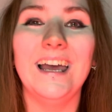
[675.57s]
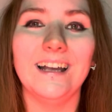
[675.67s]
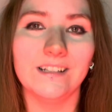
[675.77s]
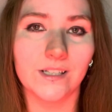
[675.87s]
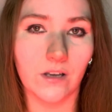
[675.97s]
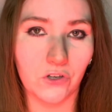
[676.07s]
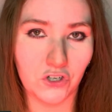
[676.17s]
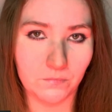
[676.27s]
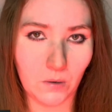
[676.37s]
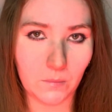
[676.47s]
in search
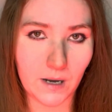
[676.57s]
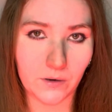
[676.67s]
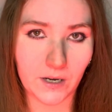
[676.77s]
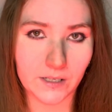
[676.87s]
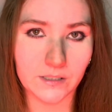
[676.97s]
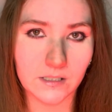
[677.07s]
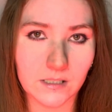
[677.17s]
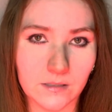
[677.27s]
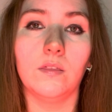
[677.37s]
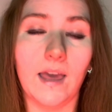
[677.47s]
of
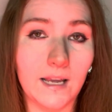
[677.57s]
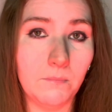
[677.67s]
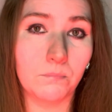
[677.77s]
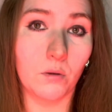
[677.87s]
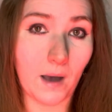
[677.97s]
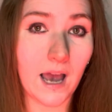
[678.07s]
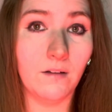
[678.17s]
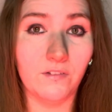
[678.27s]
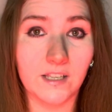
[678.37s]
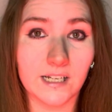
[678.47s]
barbarians. They prepare
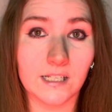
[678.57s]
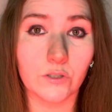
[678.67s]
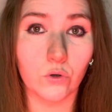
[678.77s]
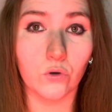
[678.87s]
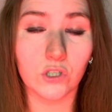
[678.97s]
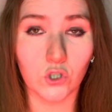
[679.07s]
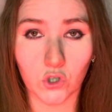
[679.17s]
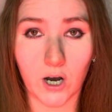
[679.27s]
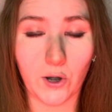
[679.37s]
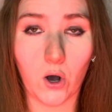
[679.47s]
for the discourse and
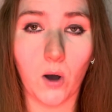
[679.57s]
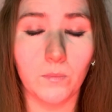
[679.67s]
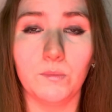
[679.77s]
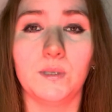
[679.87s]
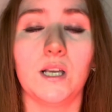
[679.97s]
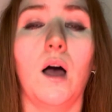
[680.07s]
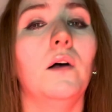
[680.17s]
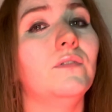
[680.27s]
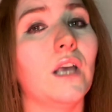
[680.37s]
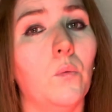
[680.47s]
try and arm
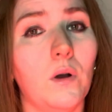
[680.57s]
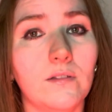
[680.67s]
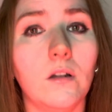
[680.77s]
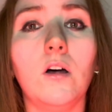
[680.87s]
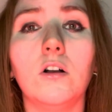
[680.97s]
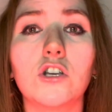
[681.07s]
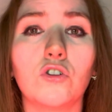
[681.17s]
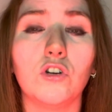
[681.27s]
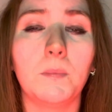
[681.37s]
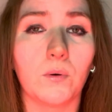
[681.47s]
themselves, and when the large
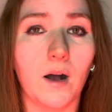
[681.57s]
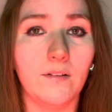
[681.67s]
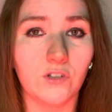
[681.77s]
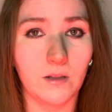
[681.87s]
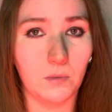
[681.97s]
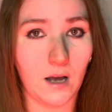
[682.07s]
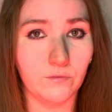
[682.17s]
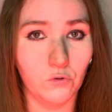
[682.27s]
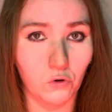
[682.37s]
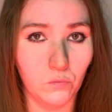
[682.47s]
group arrives on the
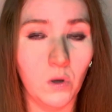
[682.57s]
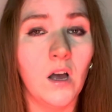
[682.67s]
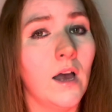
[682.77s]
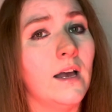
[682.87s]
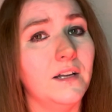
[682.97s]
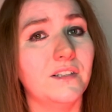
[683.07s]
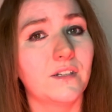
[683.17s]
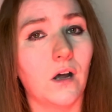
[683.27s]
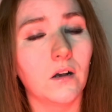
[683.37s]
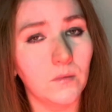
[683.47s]
platform, it's
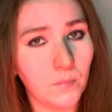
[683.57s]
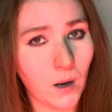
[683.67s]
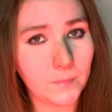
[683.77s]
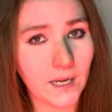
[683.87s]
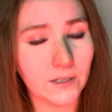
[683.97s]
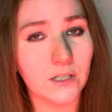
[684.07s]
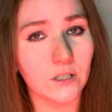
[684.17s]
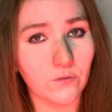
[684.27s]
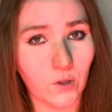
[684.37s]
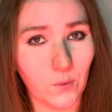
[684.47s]
Dag and Barbie and his
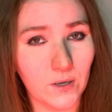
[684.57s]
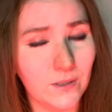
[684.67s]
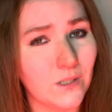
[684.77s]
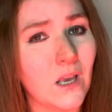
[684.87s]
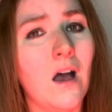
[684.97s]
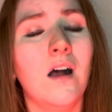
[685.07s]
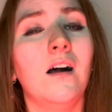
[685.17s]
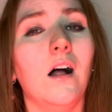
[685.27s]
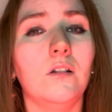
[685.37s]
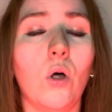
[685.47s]
followers,
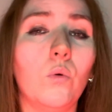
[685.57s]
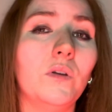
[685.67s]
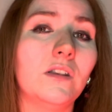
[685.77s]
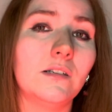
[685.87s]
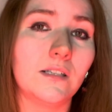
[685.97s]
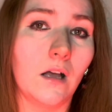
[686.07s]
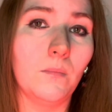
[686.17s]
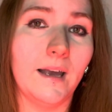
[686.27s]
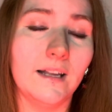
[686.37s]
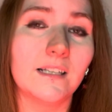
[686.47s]
along with the
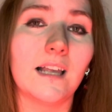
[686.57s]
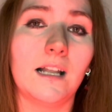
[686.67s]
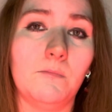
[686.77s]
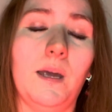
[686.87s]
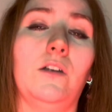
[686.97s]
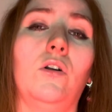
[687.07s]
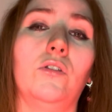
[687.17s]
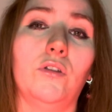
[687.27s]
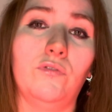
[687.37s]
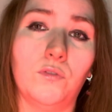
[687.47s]
cellmates that had been on
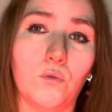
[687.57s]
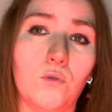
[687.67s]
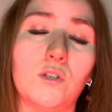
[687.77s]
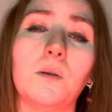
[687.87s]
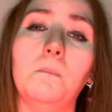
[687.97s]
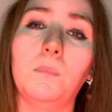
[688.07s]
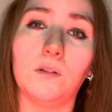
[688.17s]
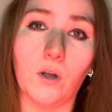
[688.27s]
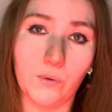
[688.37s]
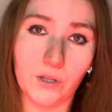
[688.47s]
the floors
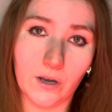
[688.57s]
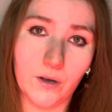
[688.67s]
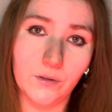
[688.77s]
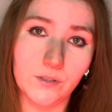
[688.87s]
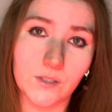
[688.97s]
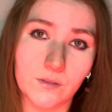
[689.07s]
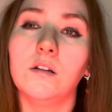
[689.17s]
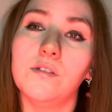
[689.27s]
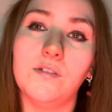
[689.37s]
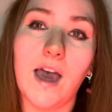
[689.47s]
below the girls.
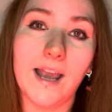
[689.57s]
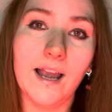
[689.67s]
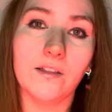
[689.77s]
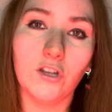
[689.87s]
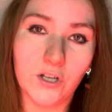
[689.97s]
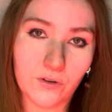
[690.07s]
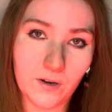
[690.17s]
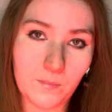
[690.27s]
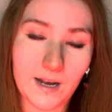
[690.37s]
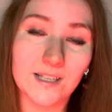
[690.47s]
They and the other
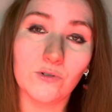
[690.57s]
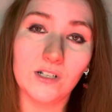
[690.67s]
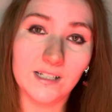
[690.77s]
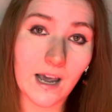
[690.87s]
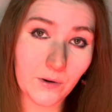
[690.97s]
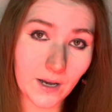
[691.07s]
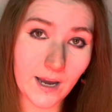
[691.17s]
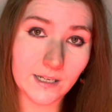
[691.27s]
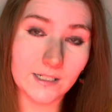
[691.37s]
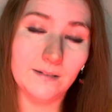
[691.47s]
inmates are
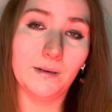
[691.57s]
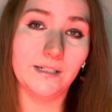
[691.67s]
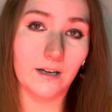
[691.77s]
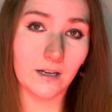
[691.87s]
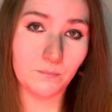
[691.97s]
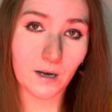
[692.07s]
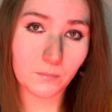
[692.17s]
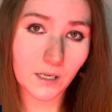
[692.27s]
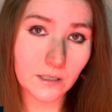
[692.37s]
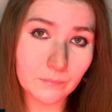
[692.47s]
interrogated by Dag and
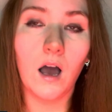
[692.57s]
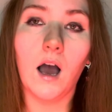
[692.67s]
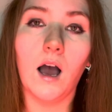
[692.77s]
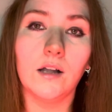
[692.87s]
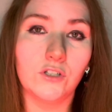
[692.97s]
Barbie and